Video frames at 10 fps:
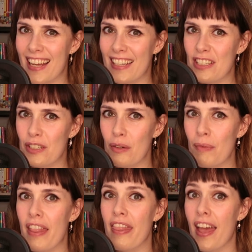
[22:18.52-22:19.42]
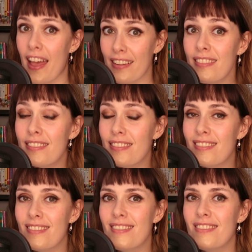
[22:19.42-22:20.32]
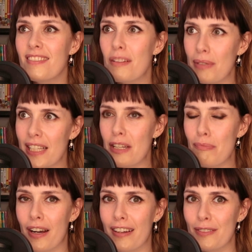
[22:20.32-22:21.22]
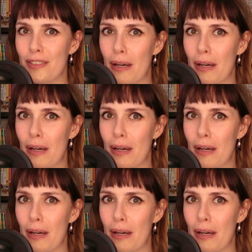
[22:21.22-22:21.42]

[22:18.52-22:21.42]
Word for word: handed to him and then the percentage bar goes